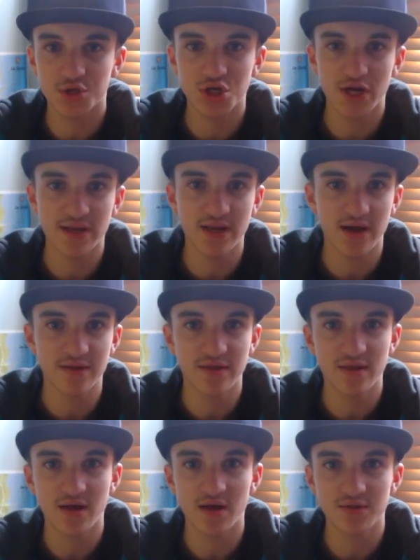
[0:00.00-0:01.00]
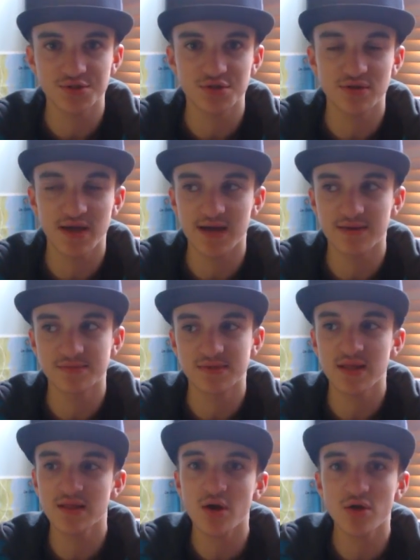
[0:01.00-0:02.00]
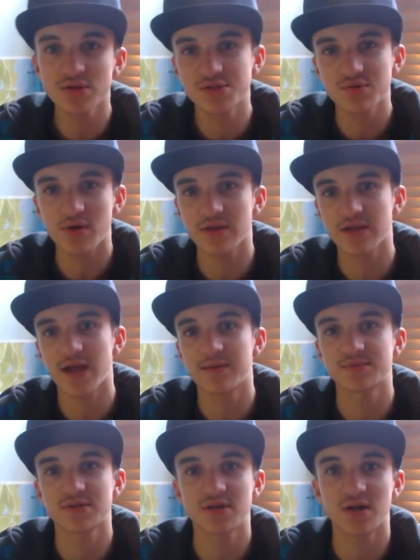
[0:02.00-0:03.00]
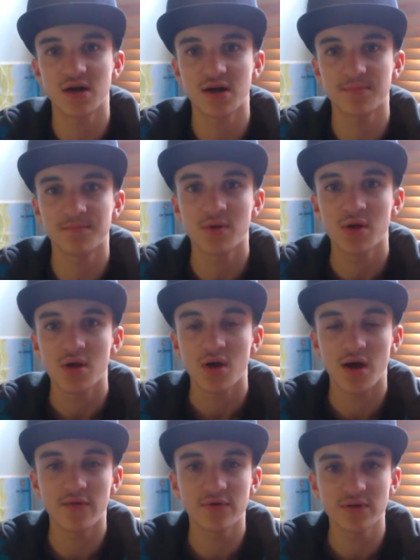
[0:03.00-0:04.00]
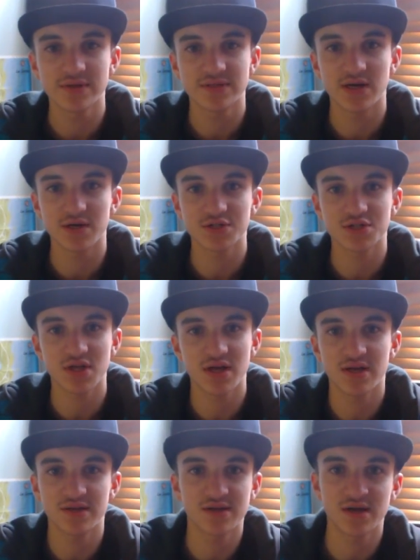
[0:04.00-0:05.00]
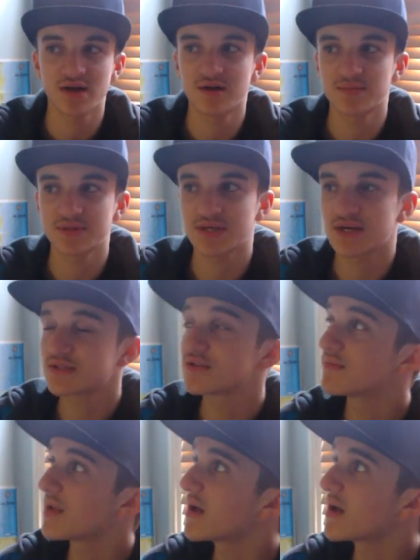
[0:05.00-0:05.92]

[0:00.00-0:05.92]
G T A. They're the other two games. They're the only two other games that um, I really touch, and uh, besides from